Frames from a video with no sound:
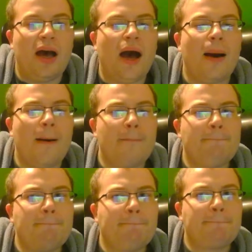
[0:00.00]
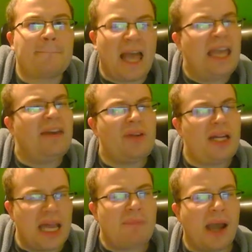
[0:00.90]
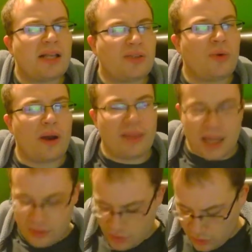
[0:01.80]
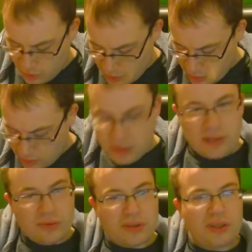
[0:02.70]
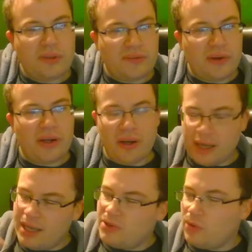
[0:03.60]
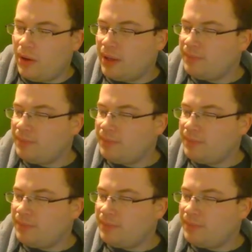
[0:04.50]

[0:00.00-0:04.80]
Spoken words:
A- score on that too. It was very good. I enjoyed it.